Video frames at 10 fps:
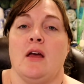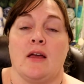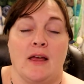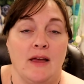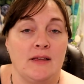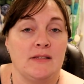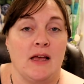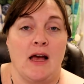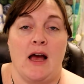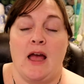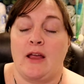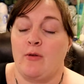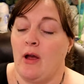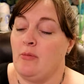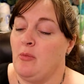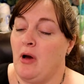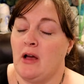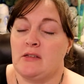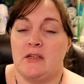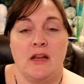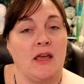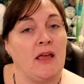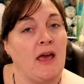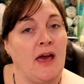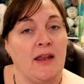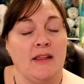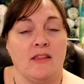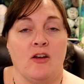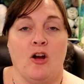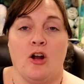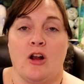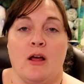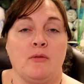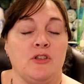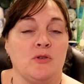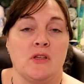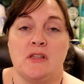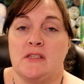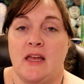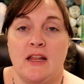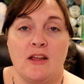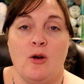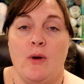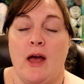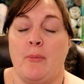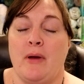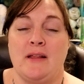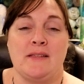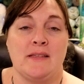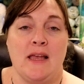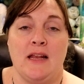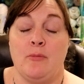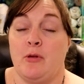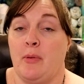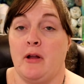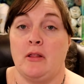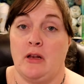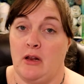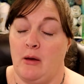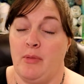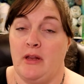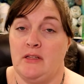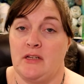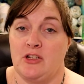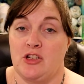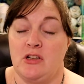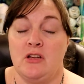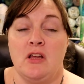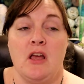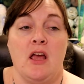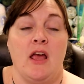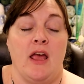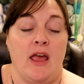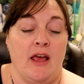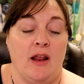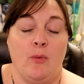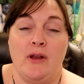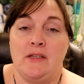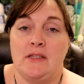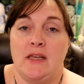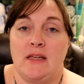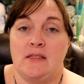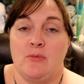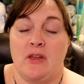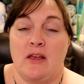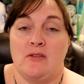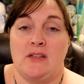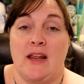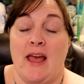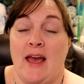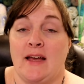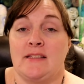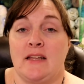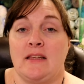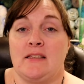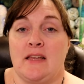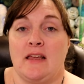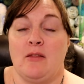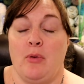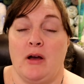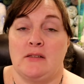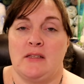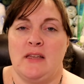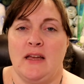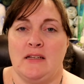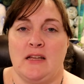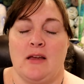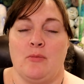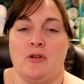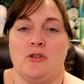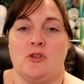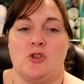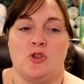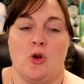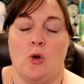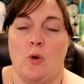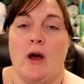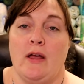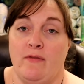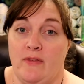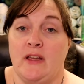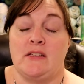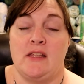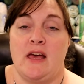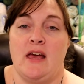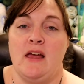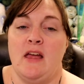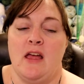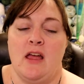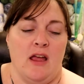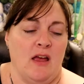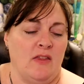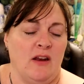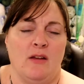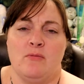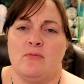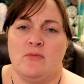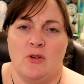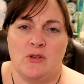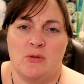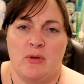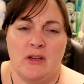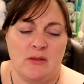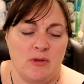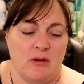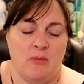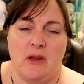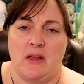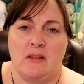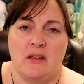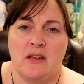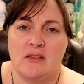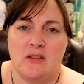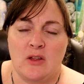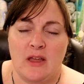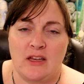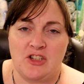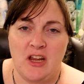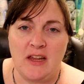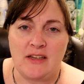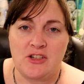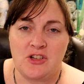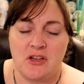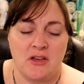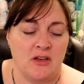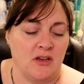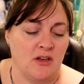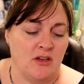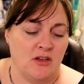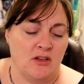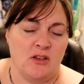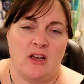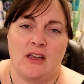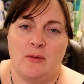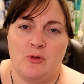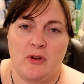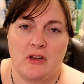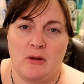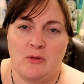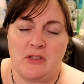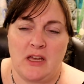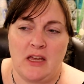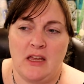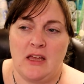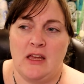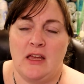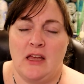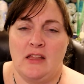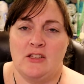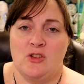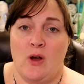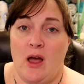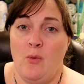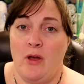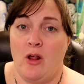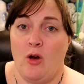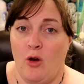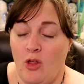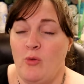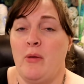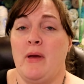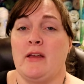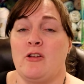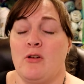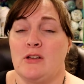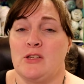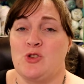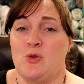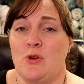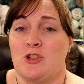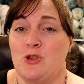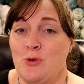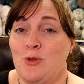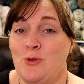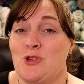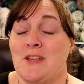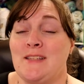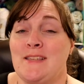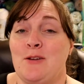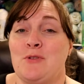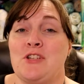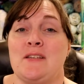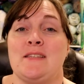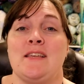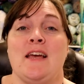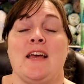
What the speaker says: Guys, I grabbed a box today, had it in the cart. I was using the Scan and Go app. I had scanned it, but apparently not paid attention. And I went to scan something else and I accidentally scanned the box a second time. So I fixed that. And then I noticed the price. I'm like, wait, that doesn't look like it changed. I kept doing a double take. And so I went all the way back across the store to those chicken sandwiches,